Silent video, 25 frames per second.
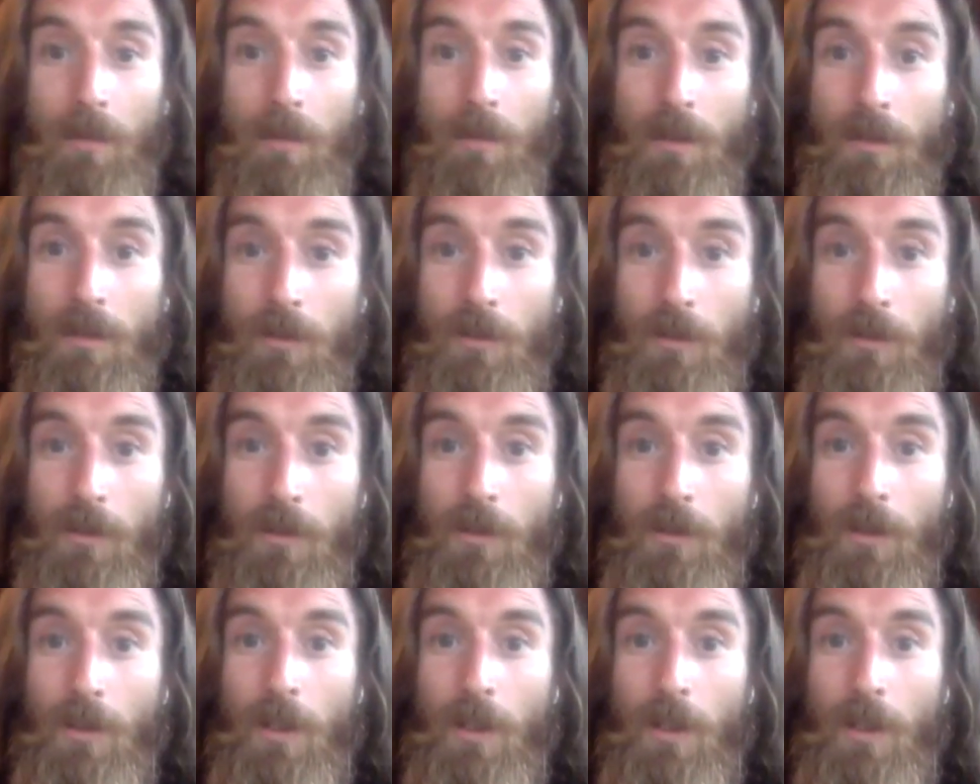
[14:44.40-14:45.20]

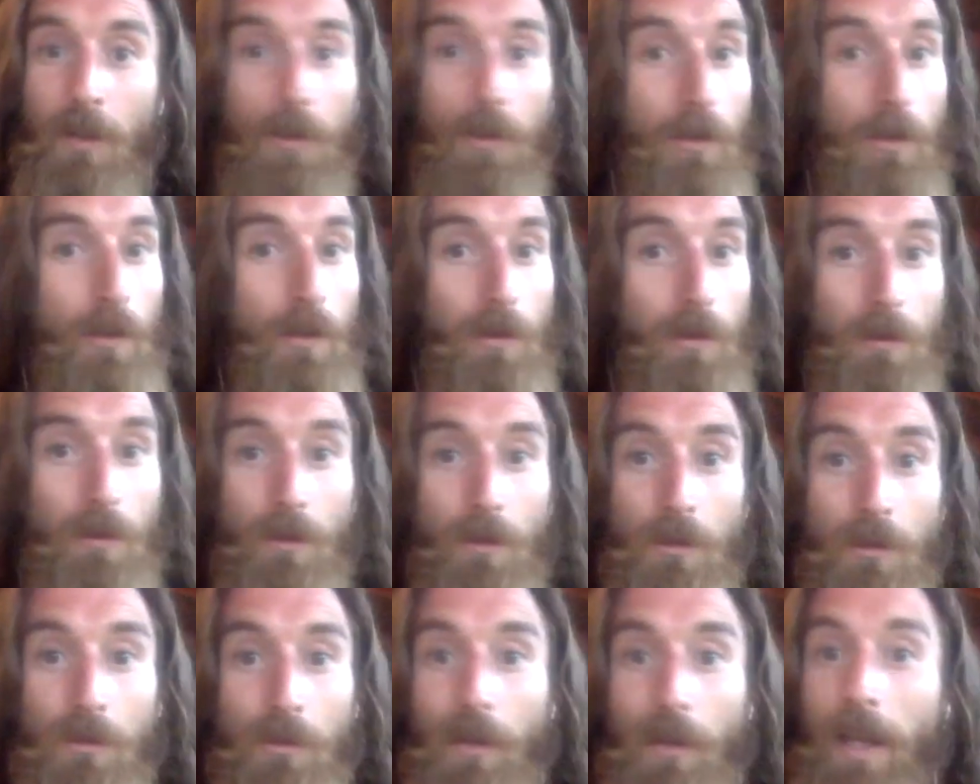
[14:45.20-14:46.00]
into a whole
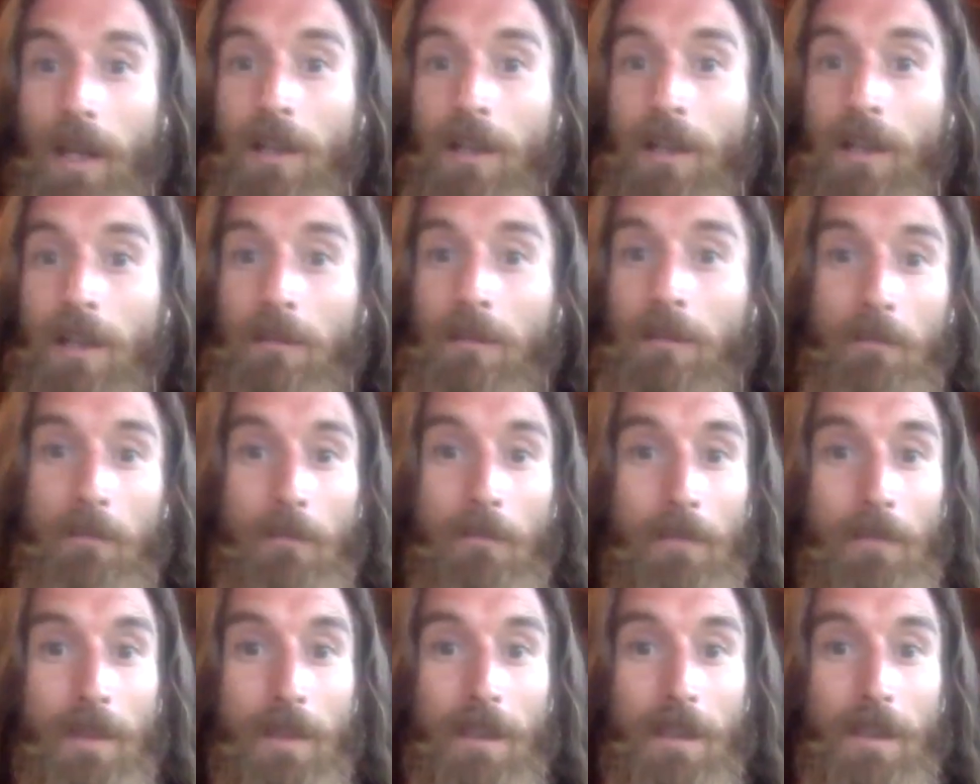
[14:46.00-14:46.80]
new realm
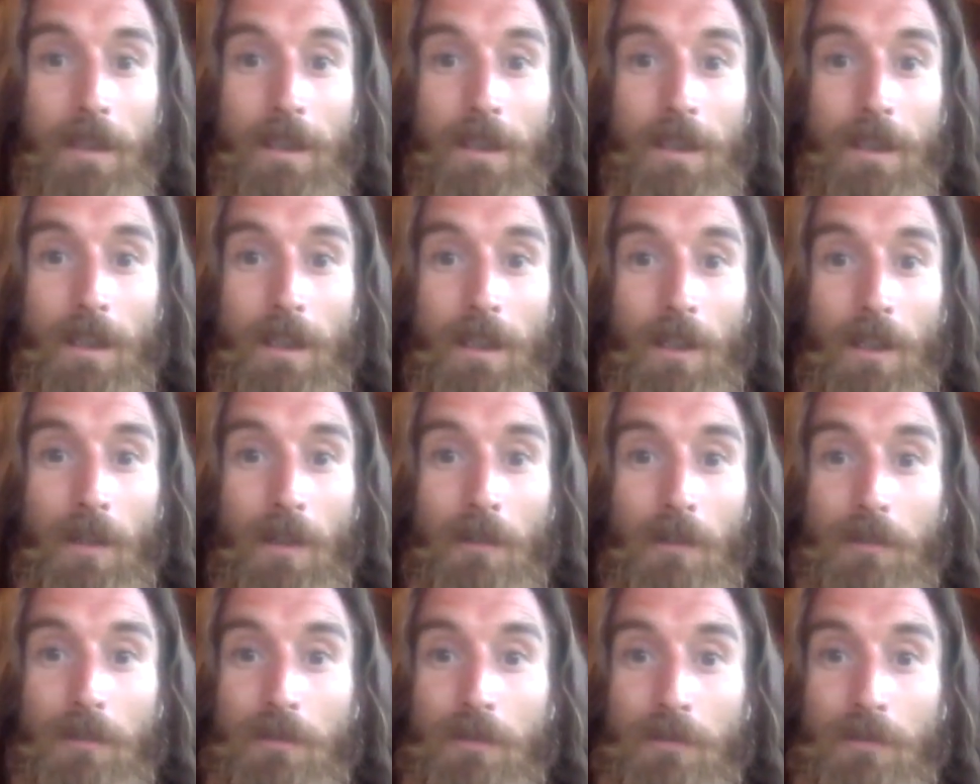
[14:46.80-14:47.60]
of
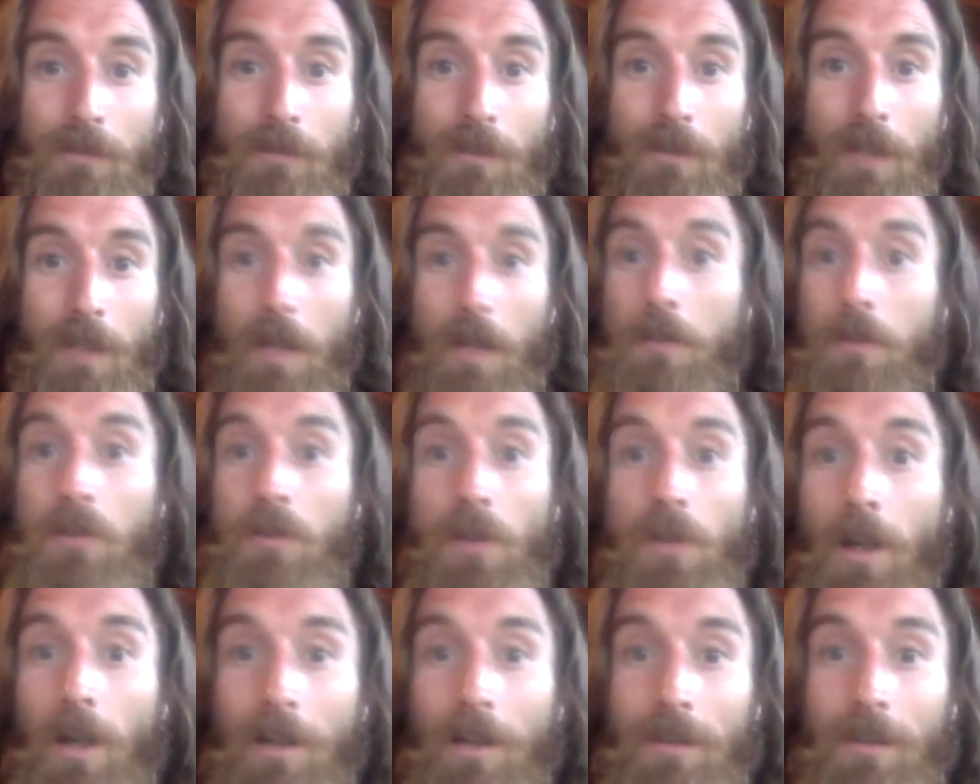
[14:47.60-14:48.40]

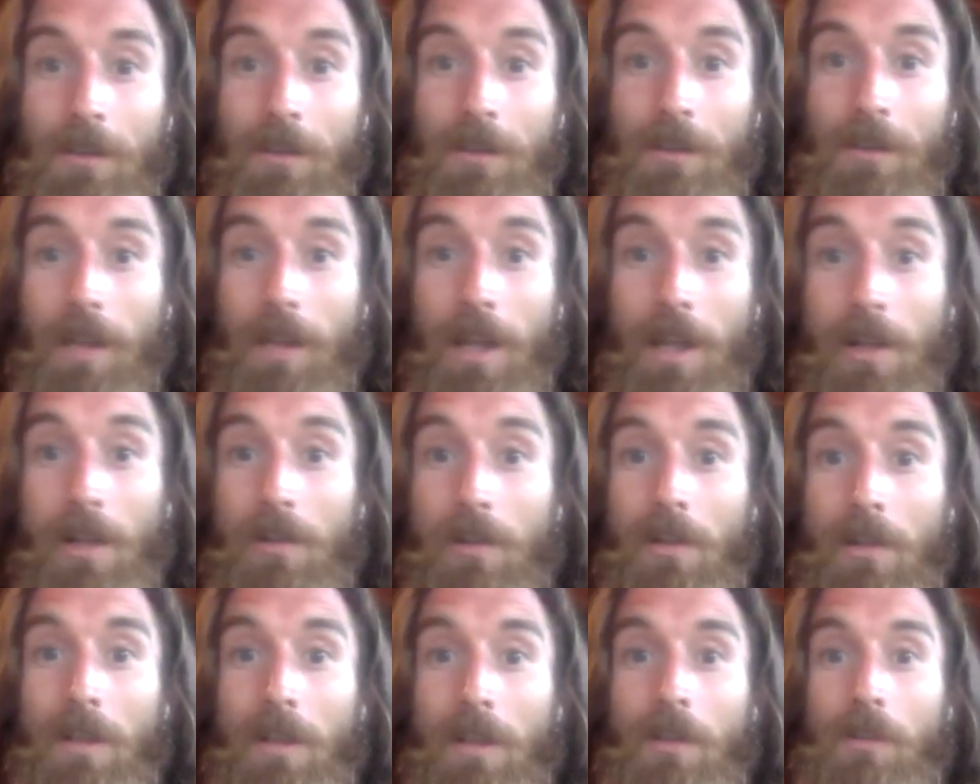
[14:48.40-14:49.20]
uncharted
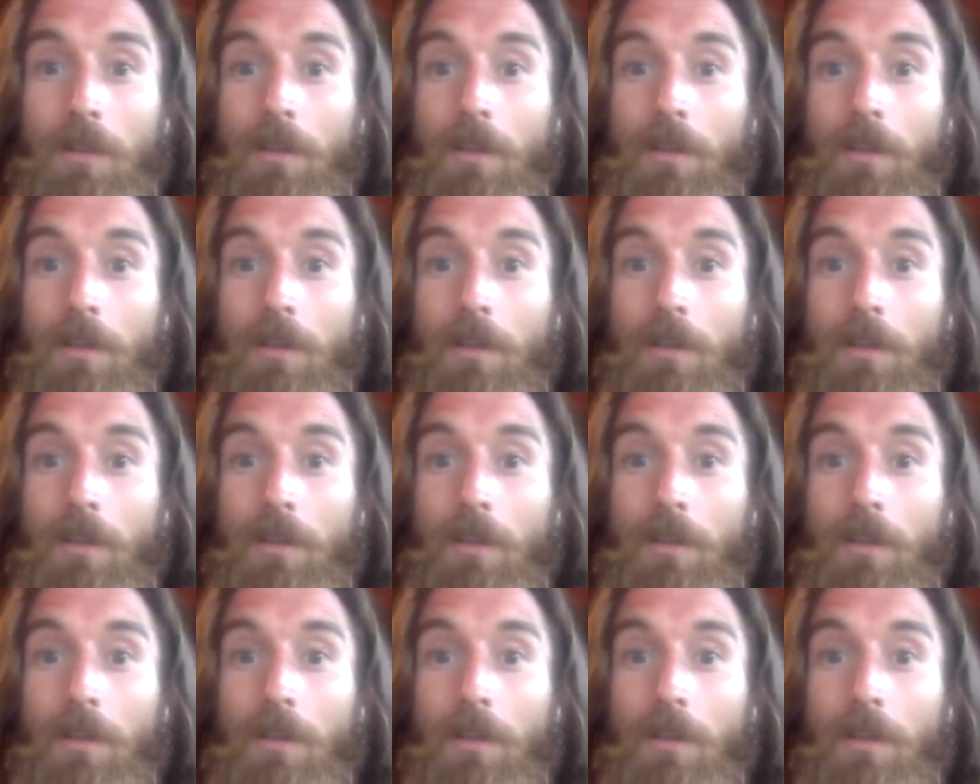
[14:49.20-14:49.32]
territory, so to